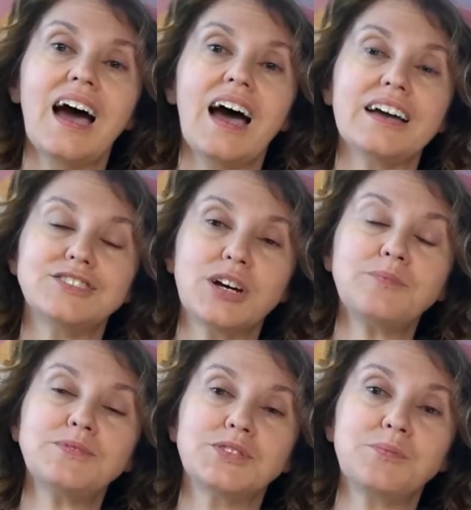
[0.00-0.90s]
I
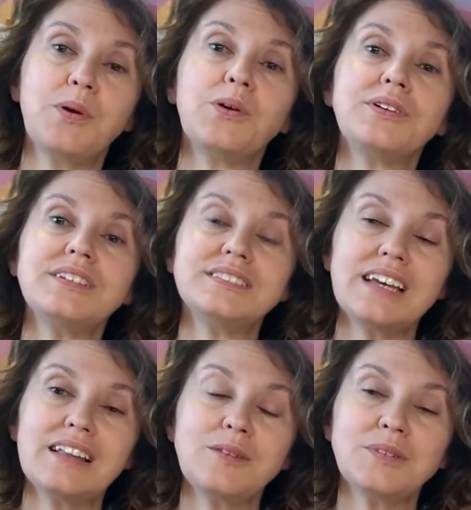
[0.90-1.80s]
jumped aboard a
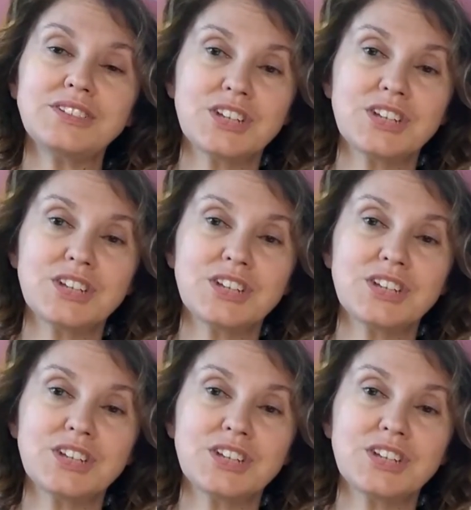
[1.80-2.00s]
sailorman's